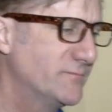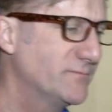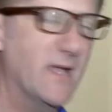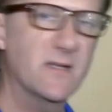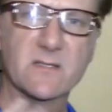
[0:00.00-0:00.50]

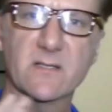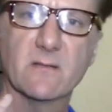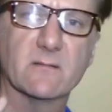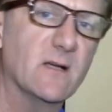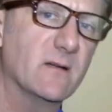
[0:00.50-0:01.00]
I can
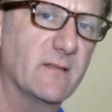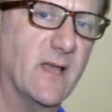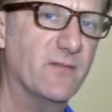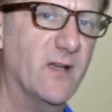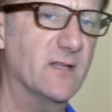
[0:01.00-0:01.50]
single tongue
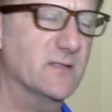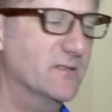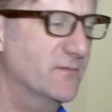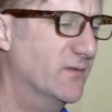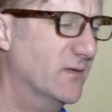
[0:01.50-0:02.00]
that fast
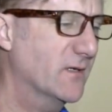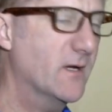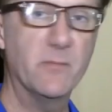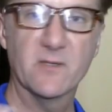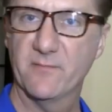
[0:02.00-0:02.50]
for a
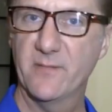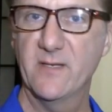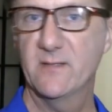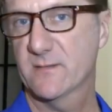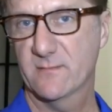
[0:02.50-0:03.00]
couple of
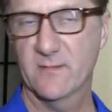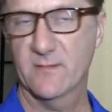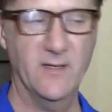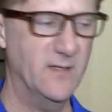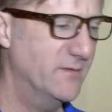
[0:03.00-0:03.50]
beats,
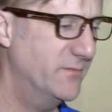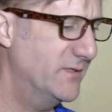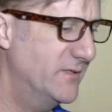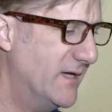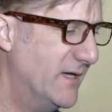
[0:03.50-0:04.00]

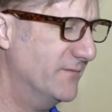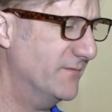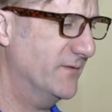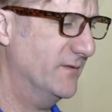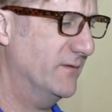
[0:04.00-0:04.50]
but not
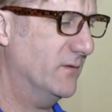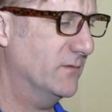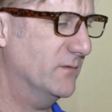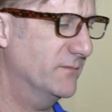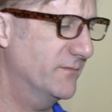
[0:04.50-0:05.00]
for the
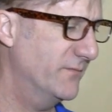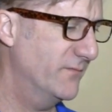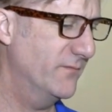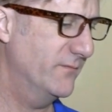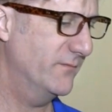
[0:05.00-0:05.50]
whole
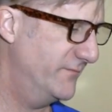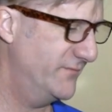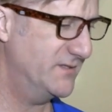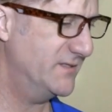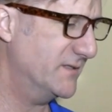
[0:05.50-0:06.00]

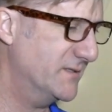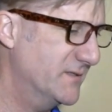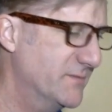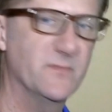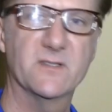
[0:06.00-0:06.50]

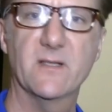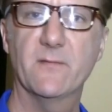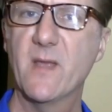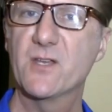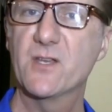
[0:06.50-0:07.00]

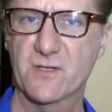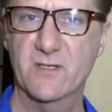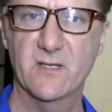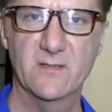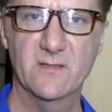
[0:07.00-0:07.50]
6-7 measures
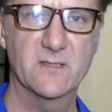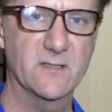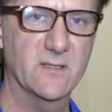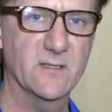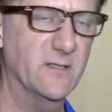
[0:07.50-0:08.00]
that this
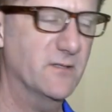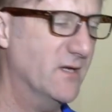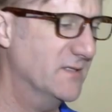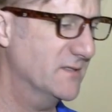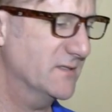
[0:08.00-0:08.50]
lick
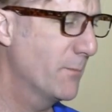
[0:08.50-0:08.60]
runs.